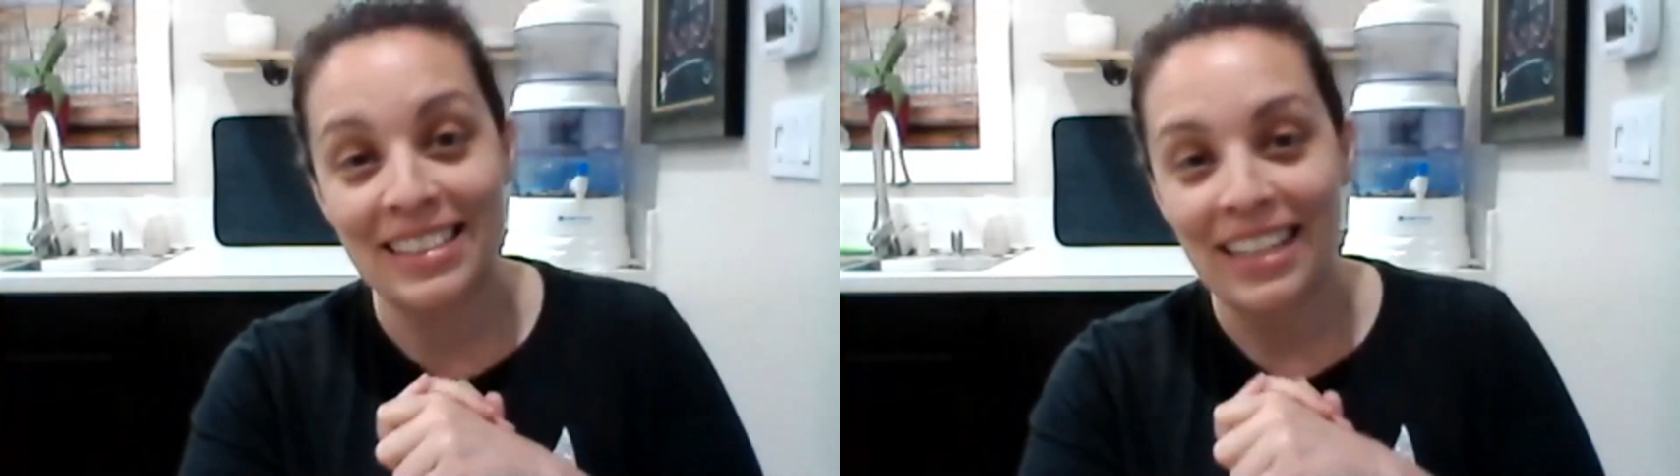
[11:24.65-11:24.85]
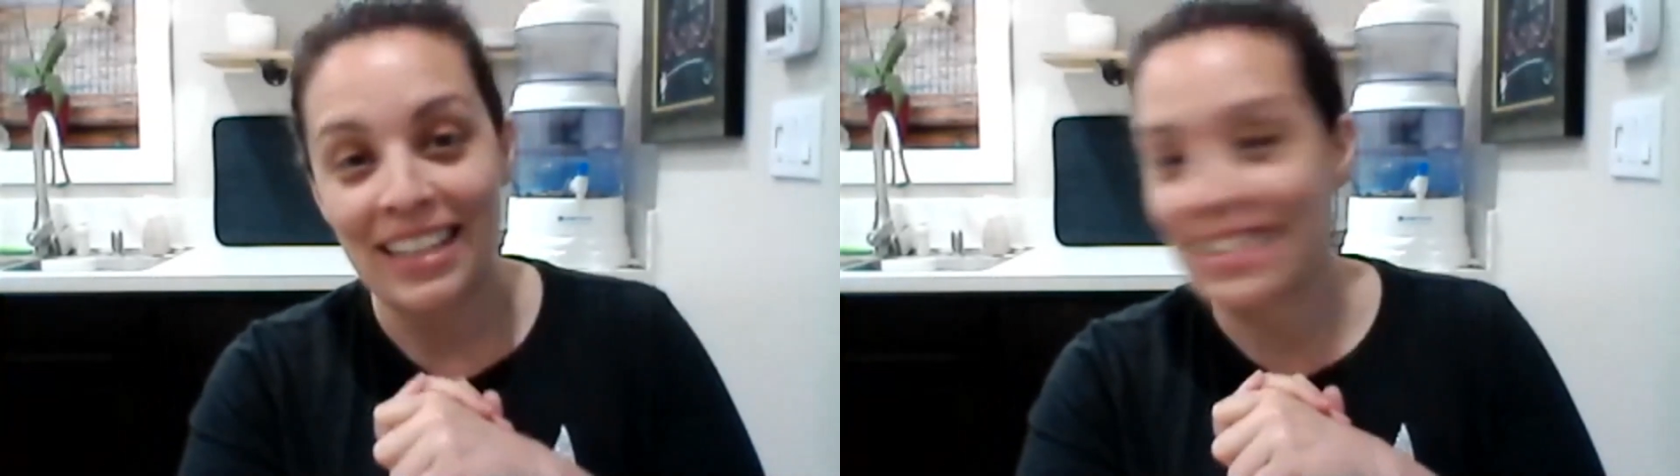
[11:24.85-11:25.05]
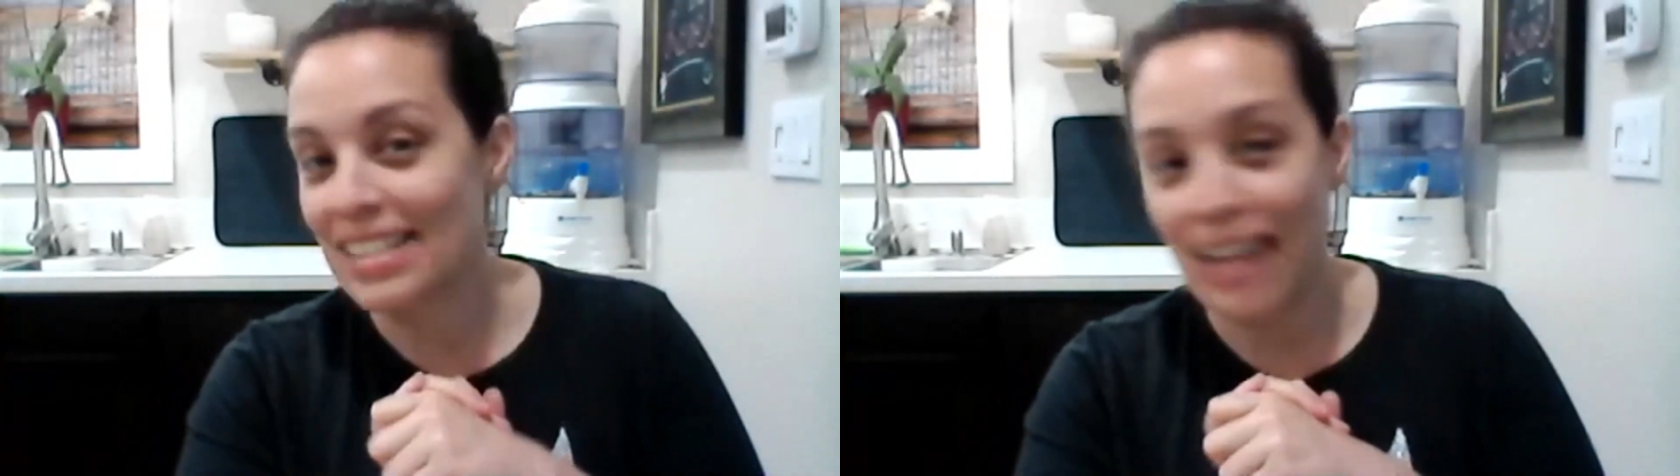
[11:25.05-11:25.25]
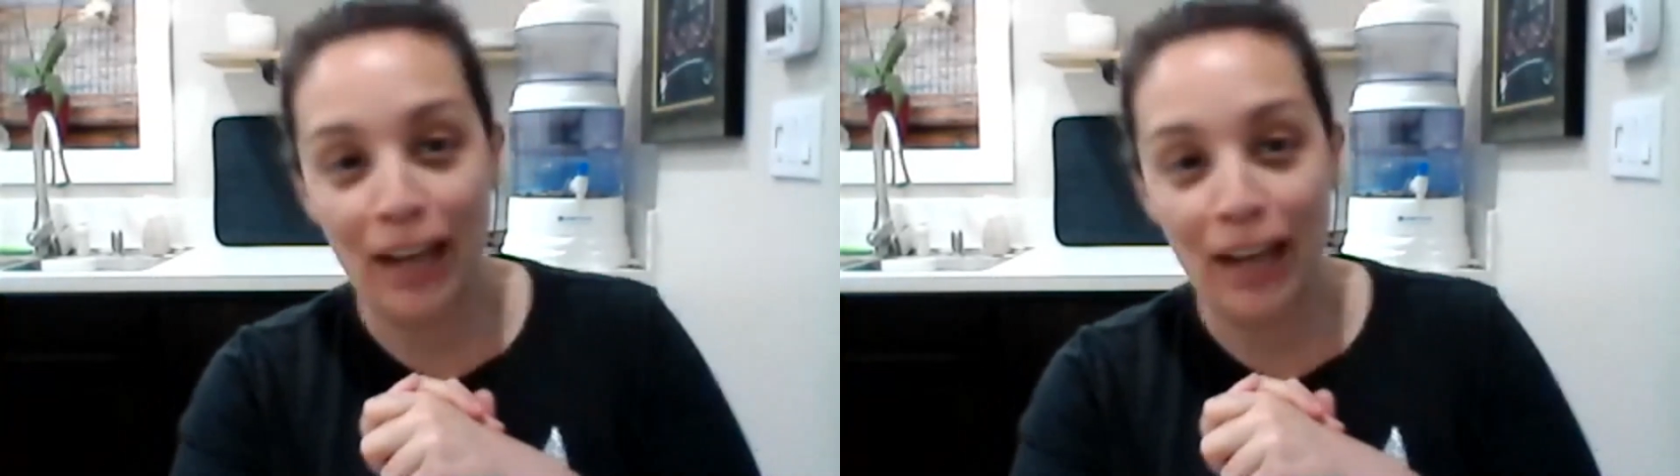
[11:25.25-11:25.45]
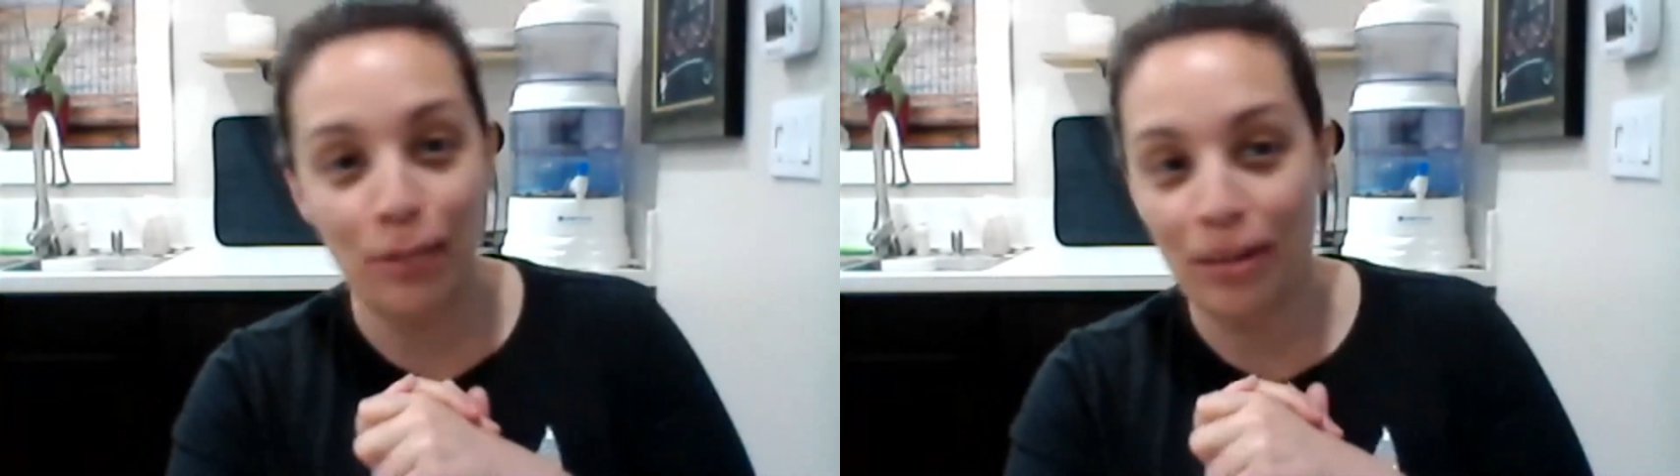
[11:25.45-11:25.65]
This isn't
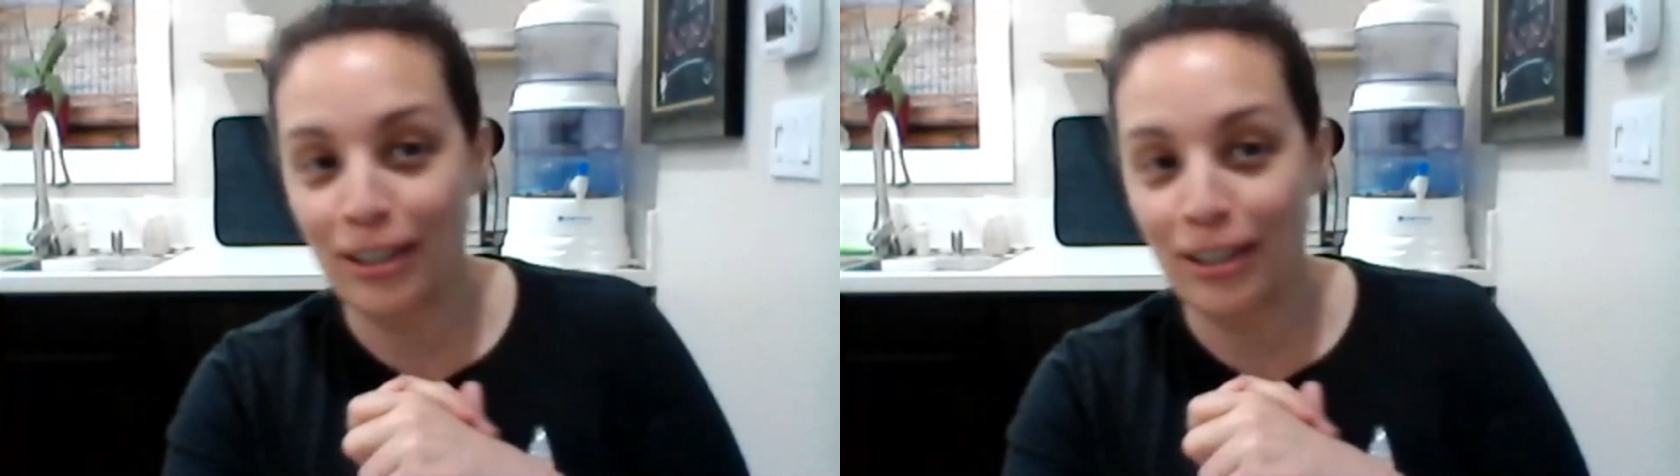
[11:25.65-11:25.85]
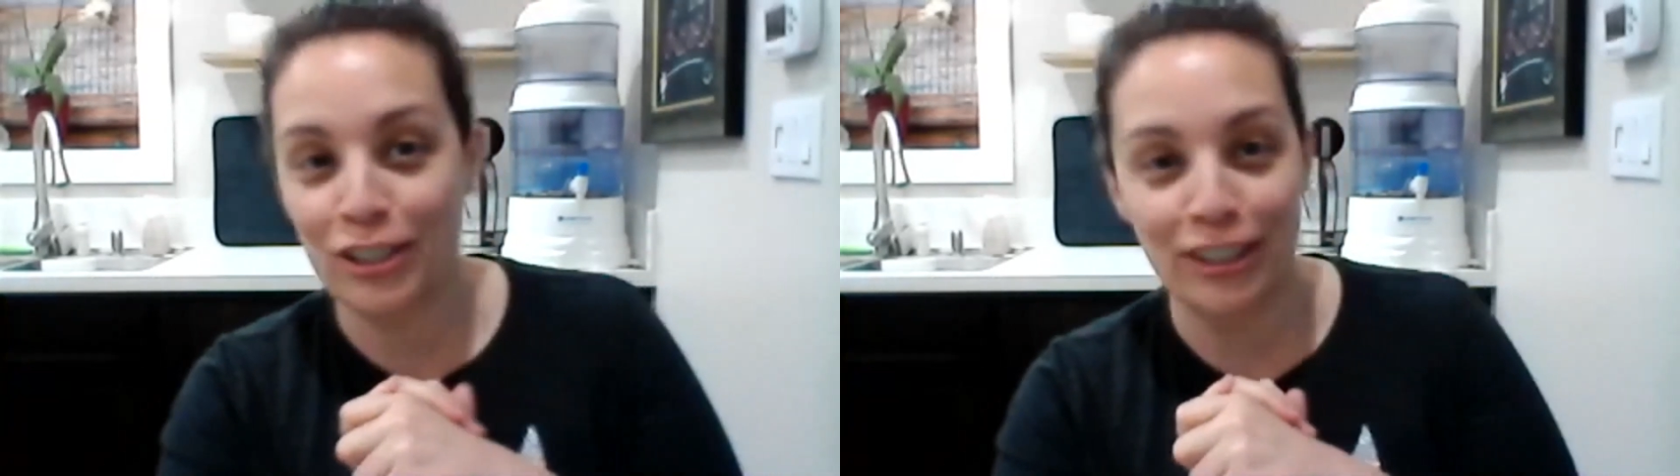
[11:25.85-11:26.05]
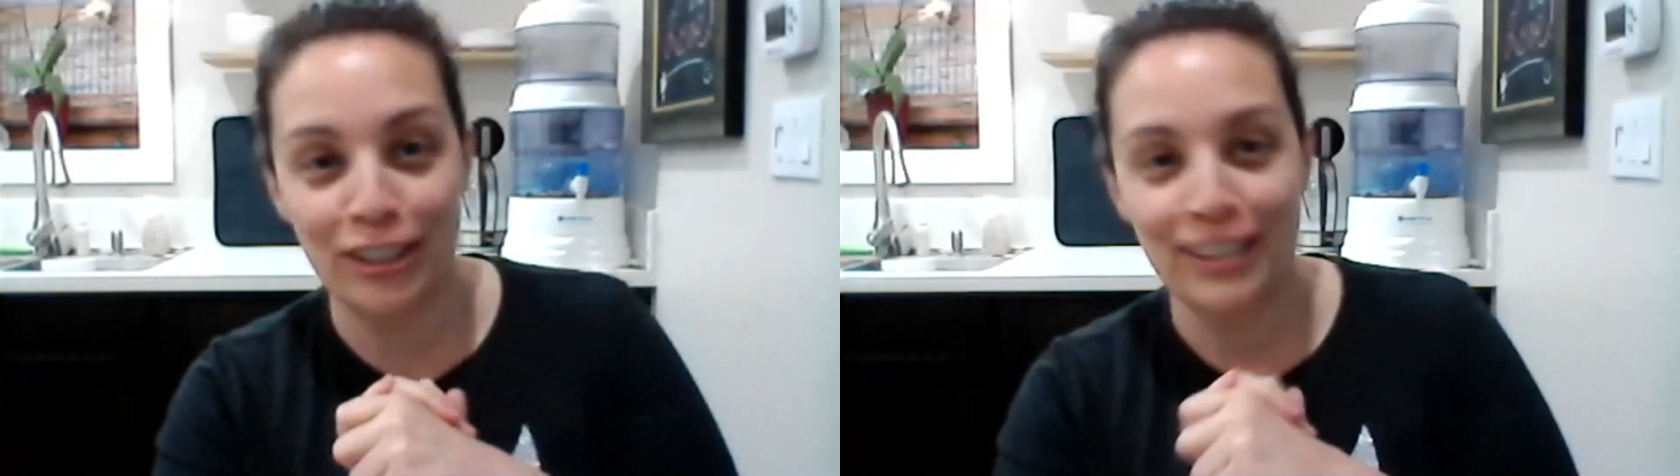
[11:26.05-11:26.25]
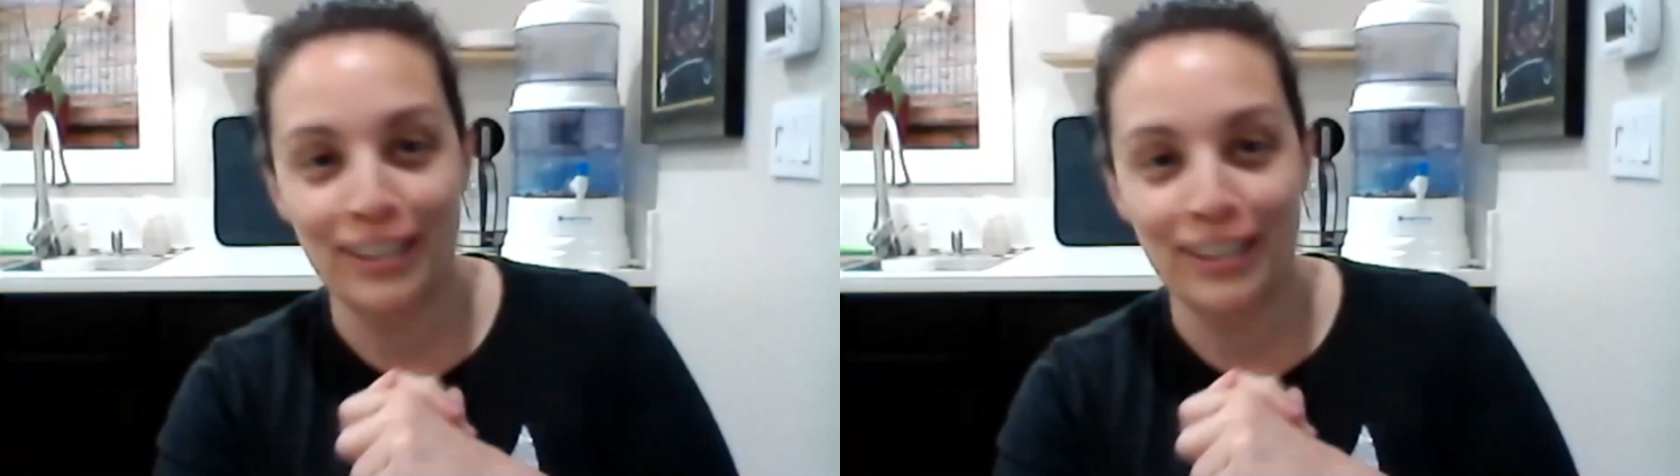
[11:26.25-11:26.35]
acupuncture.